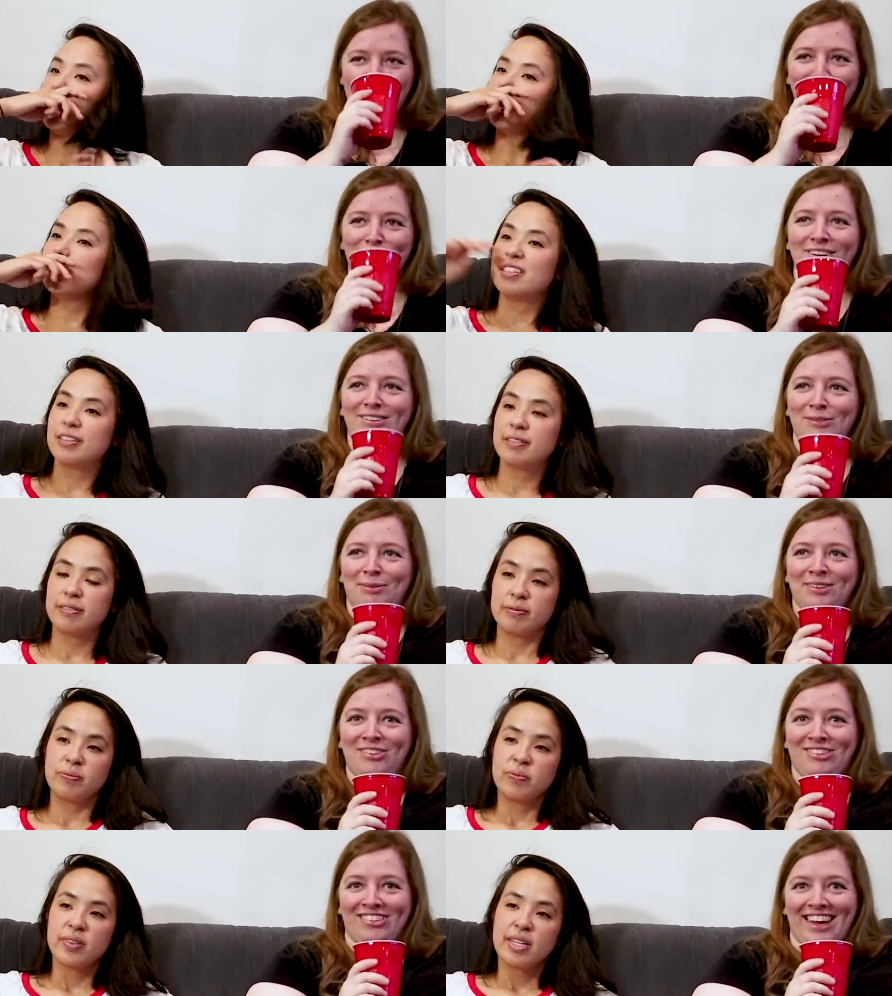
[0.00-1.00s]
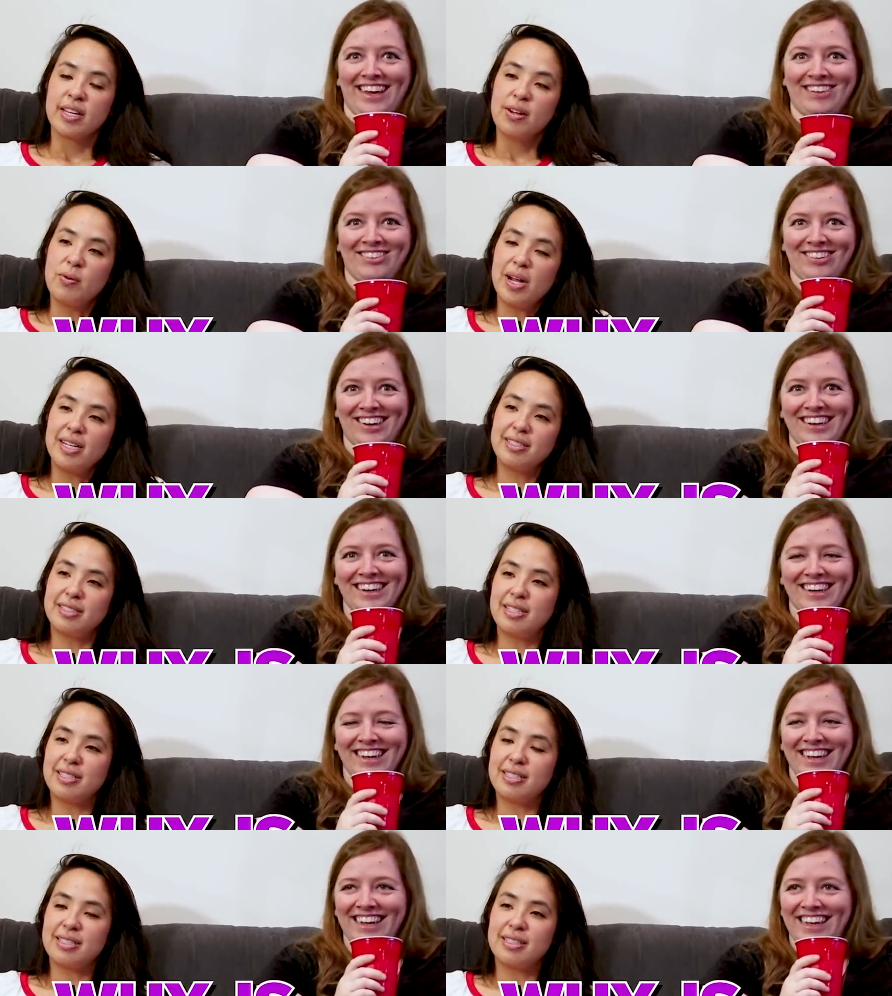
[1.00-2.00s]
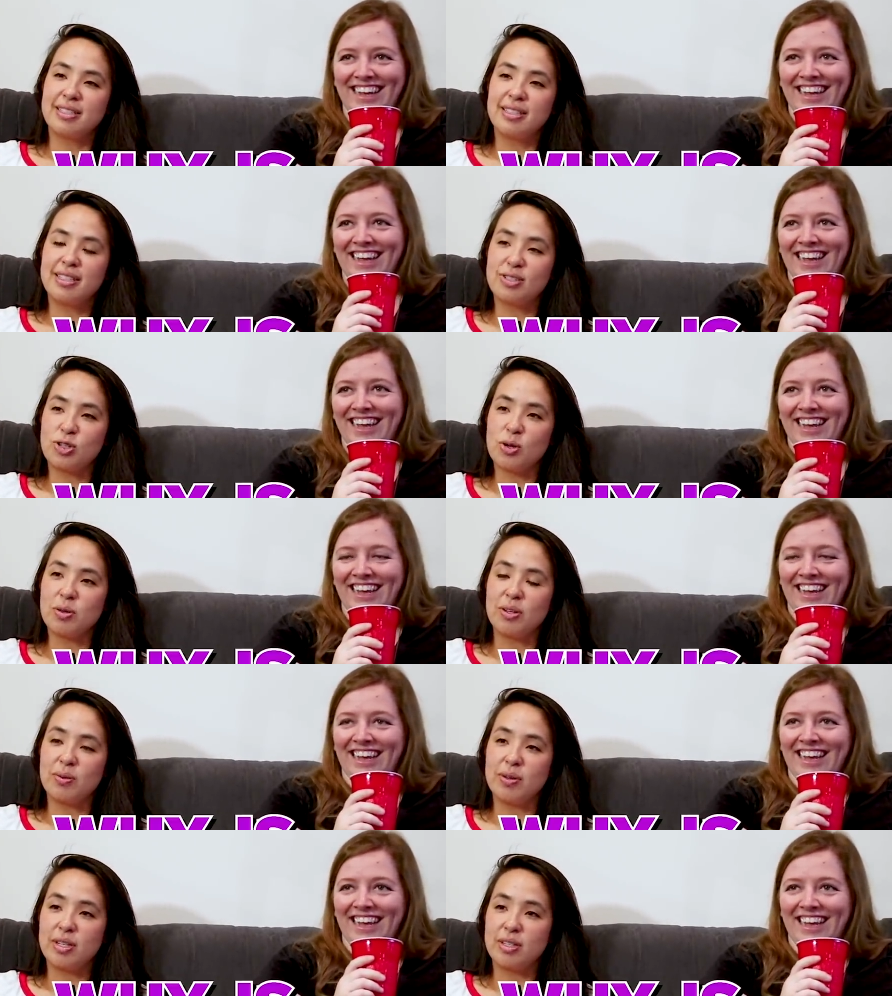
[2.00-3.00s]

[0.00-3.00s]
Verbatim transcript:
Speaker 1: Our friendship has changed. Why is this the show that we